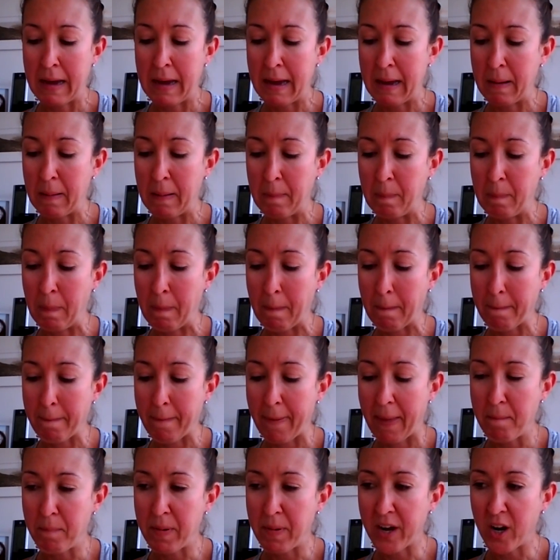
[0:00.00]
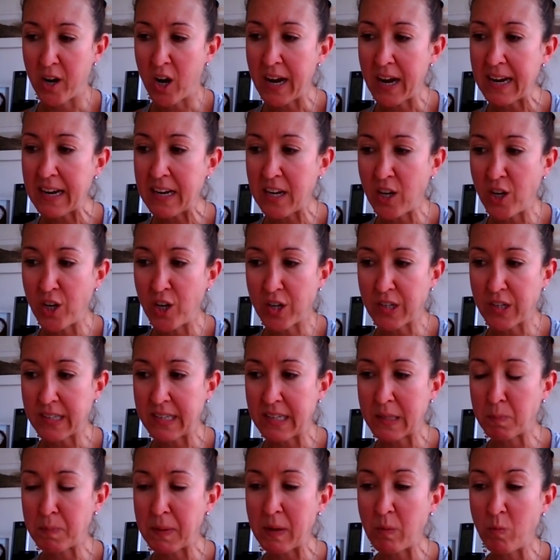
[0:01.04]
But I,
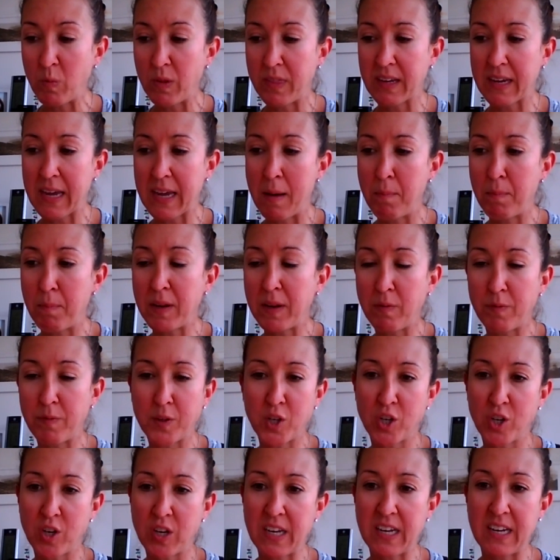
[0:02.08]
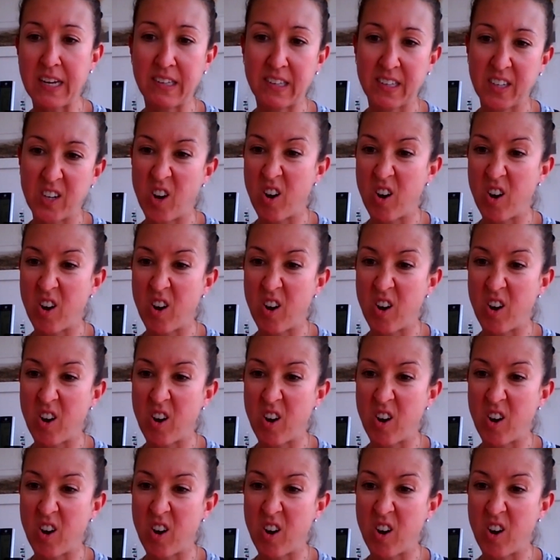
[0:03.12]
since being with the company for 2 years,